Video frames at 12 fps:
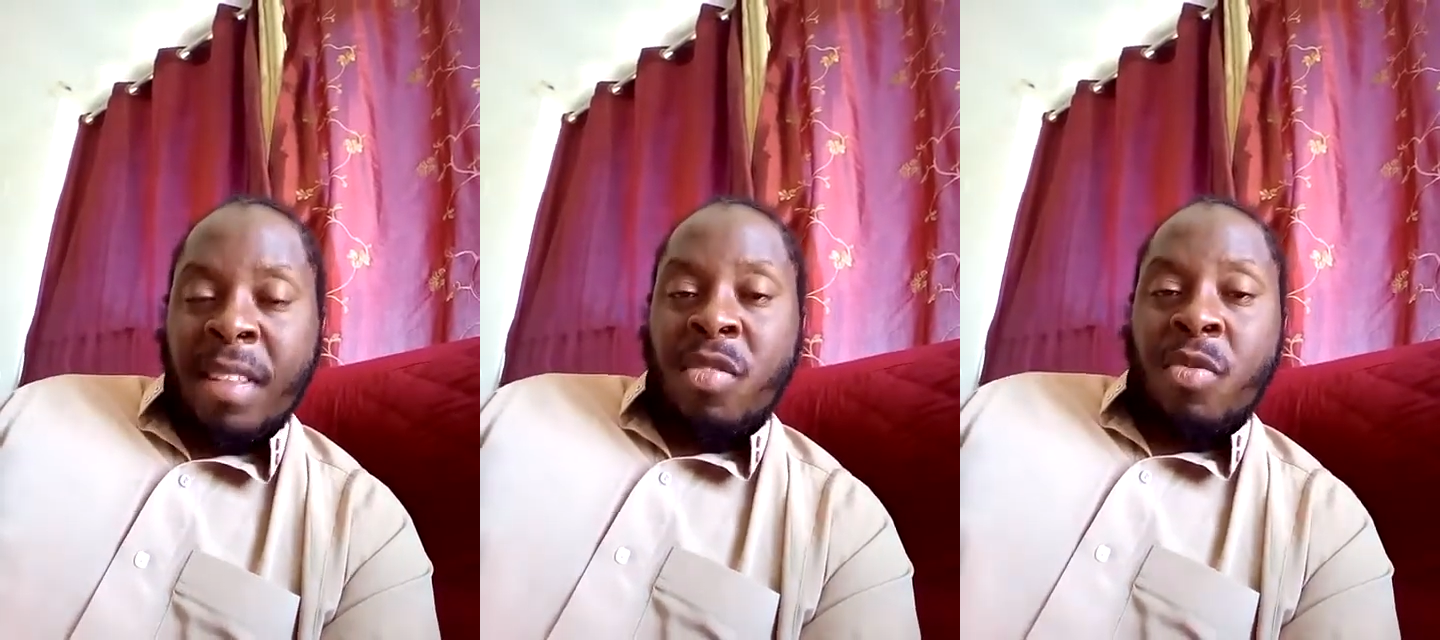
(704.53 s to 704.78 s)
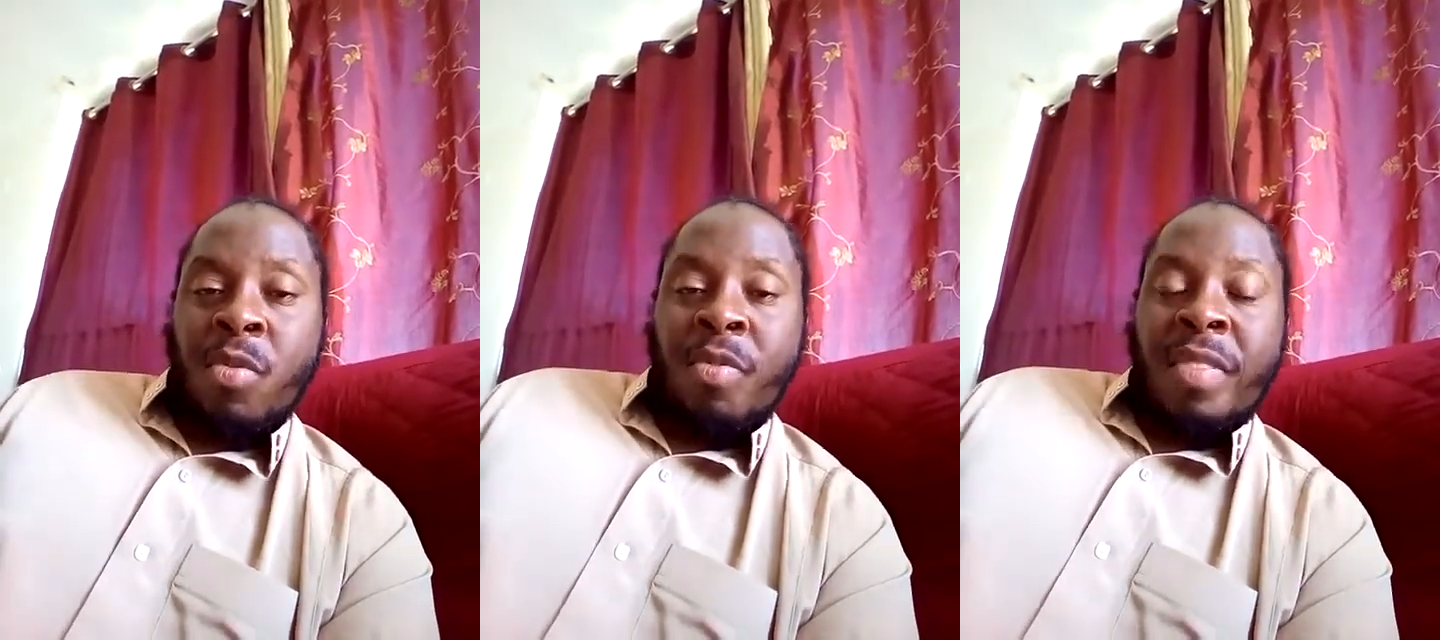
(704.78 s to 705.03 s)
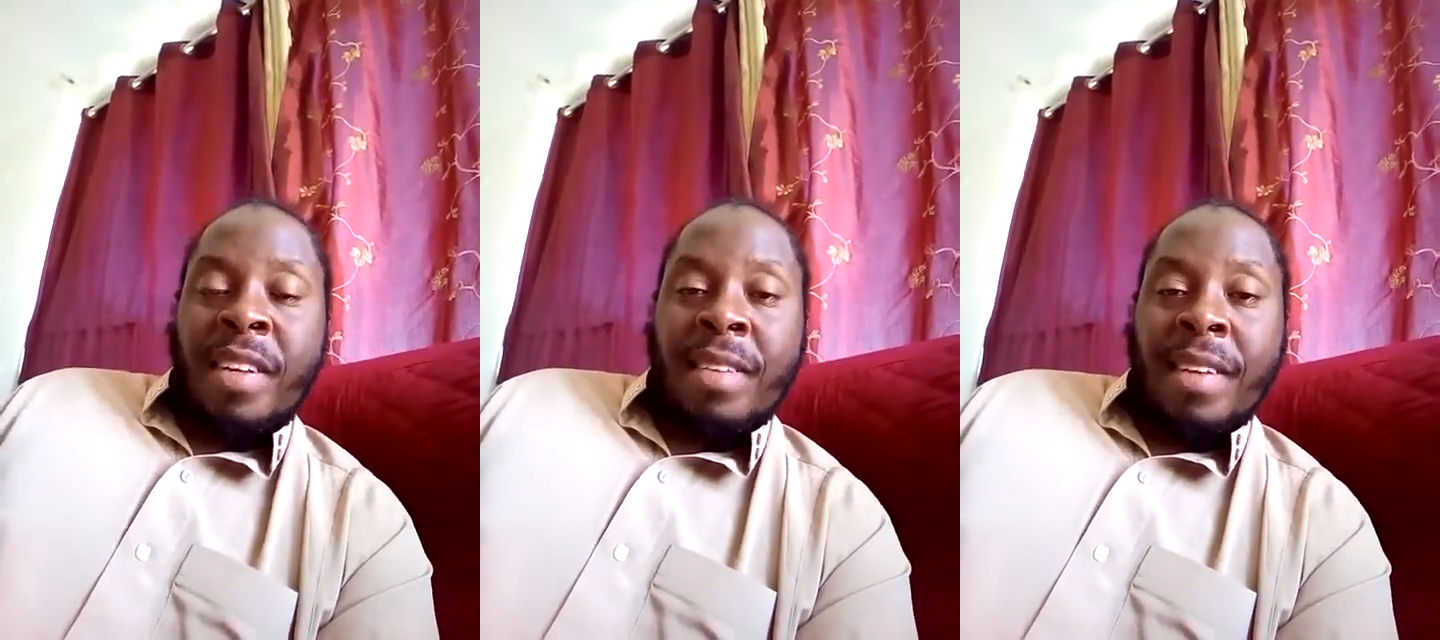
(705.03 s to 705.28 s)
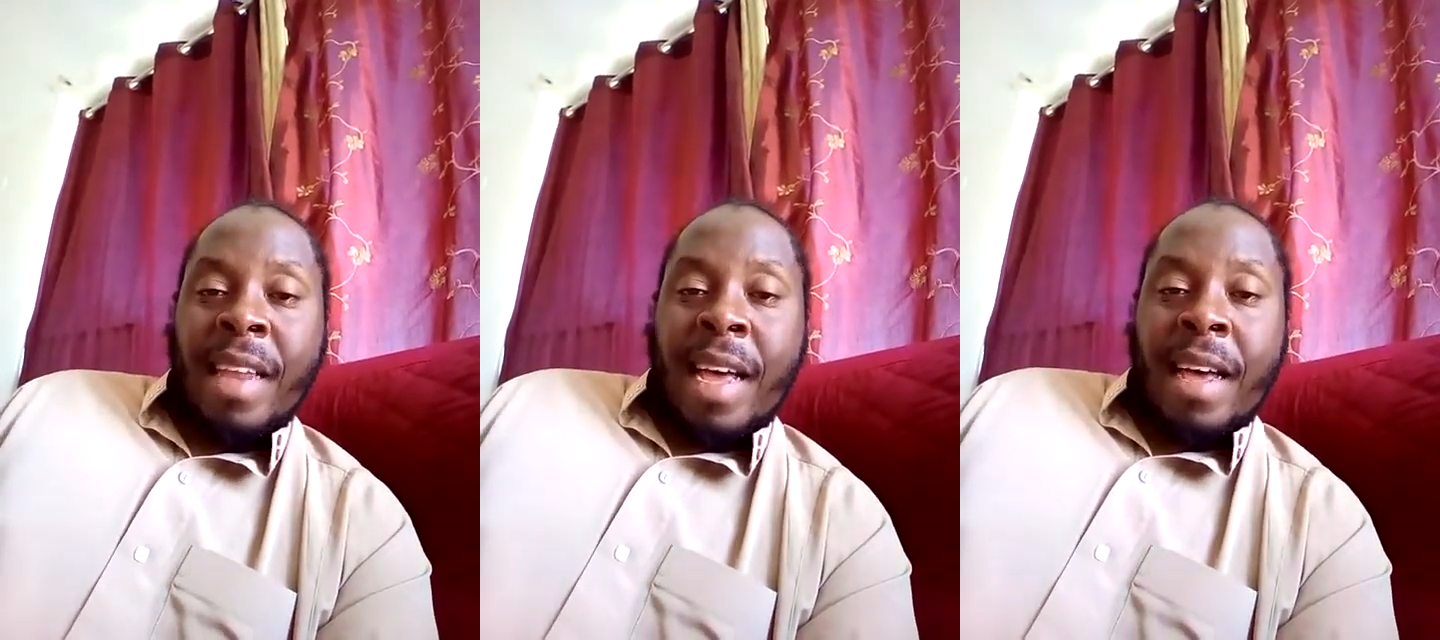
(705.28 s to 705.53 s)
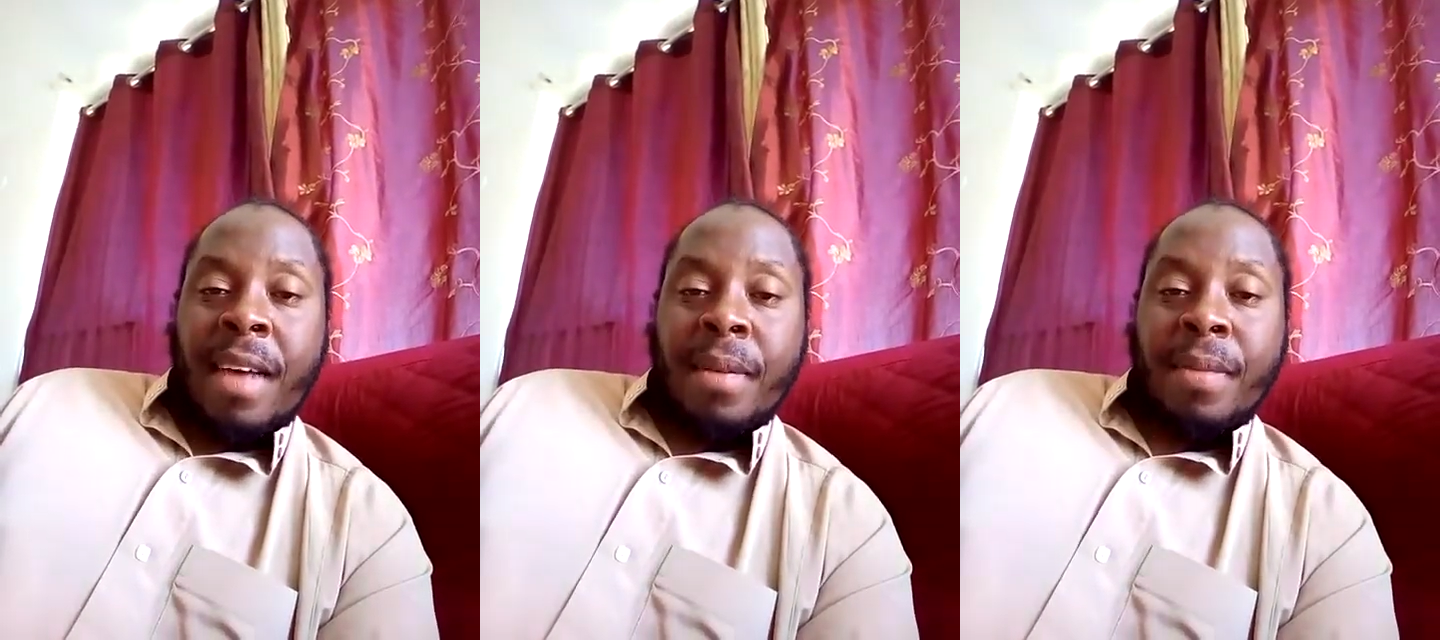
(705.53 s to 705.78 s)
the truth does lie,